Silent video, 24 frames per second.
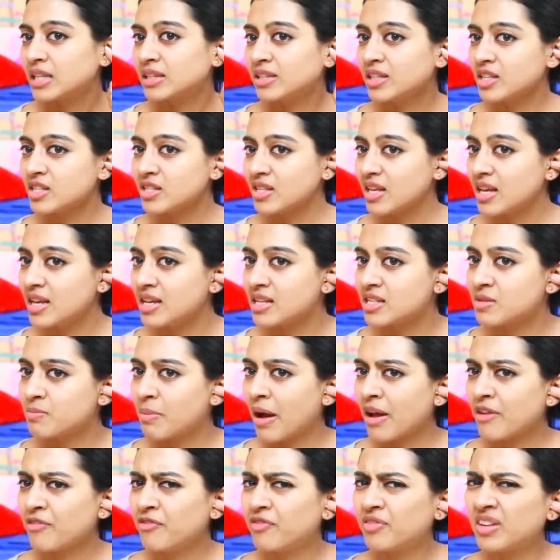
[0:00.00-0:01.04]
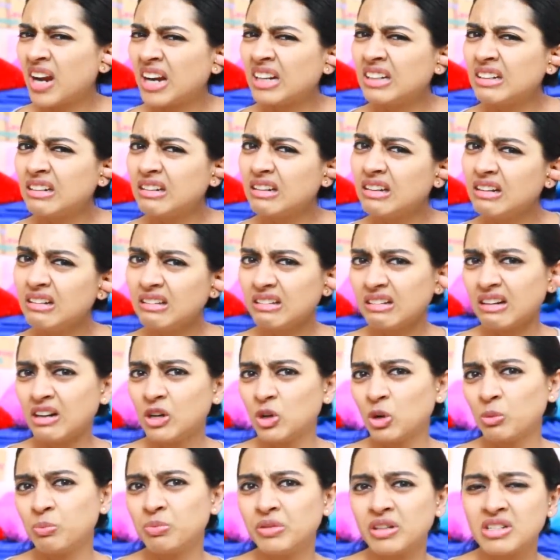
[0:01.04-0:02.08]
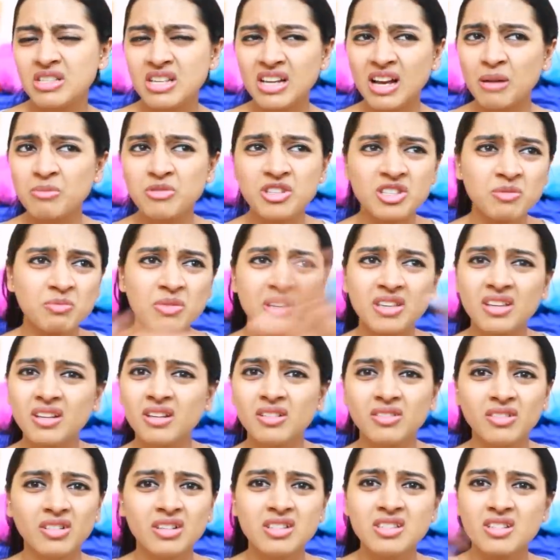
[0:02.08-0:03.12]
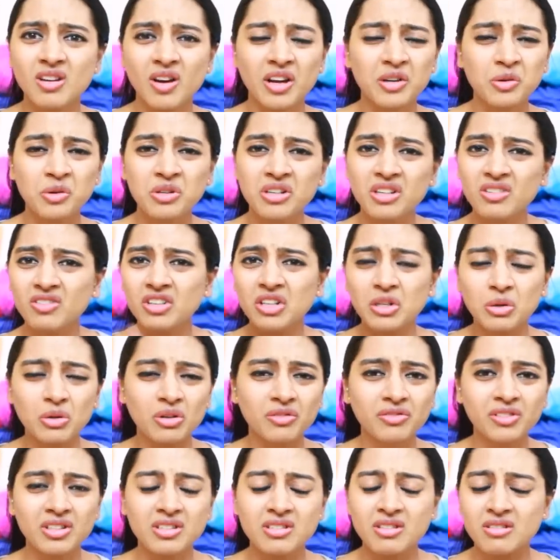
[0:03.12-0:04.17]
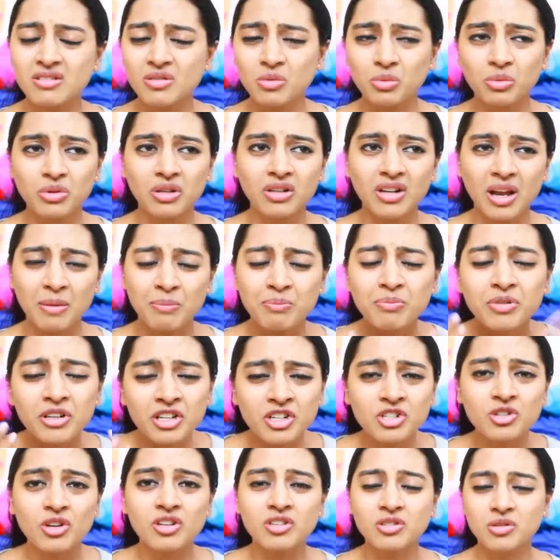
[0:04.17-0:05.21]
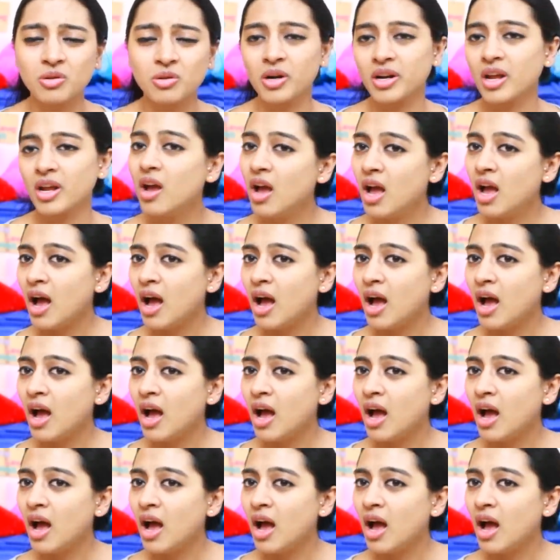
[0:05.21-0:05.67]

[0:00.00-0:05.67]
This is my frontal earlobe piercing. I'm just making up words now. I don't even know if this is a word. I'm pretty sure it's not.